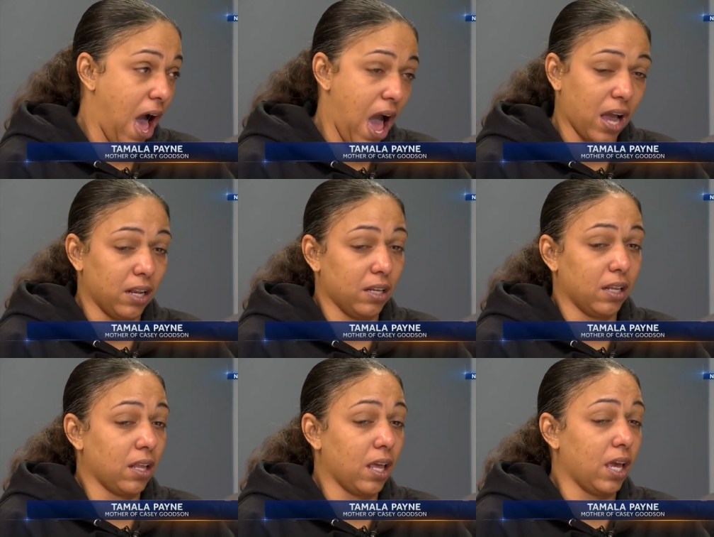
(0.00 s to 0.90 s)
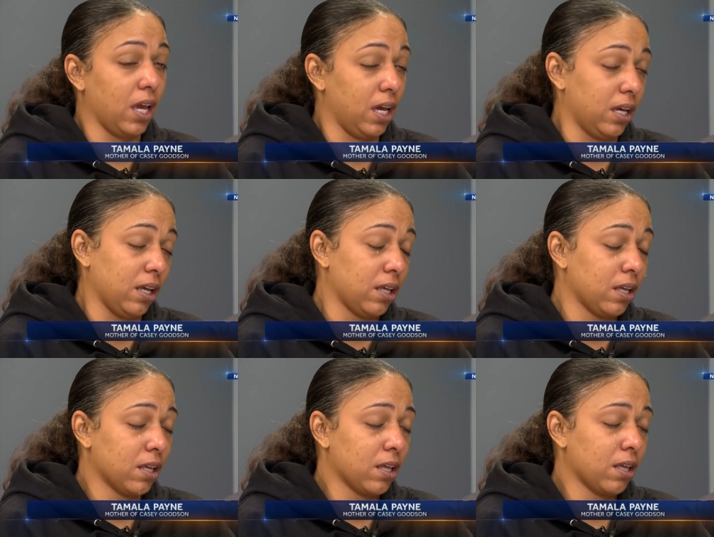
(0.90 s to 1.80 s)
I eat,
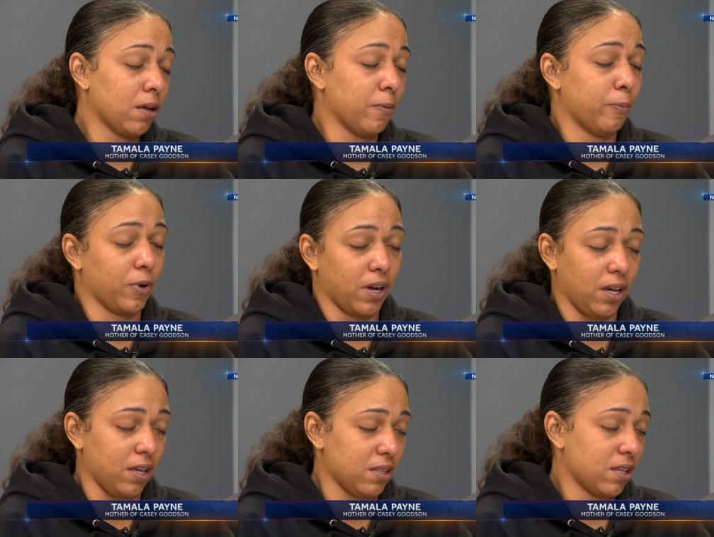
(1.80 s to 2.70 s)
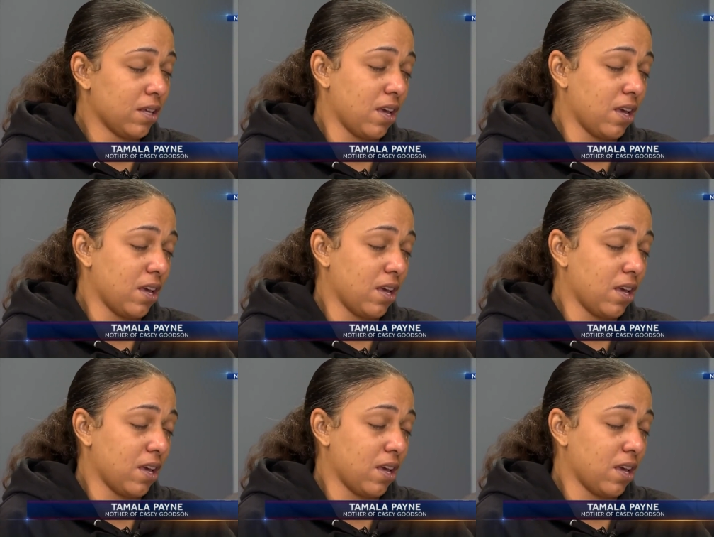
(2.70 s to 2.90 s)
breathe,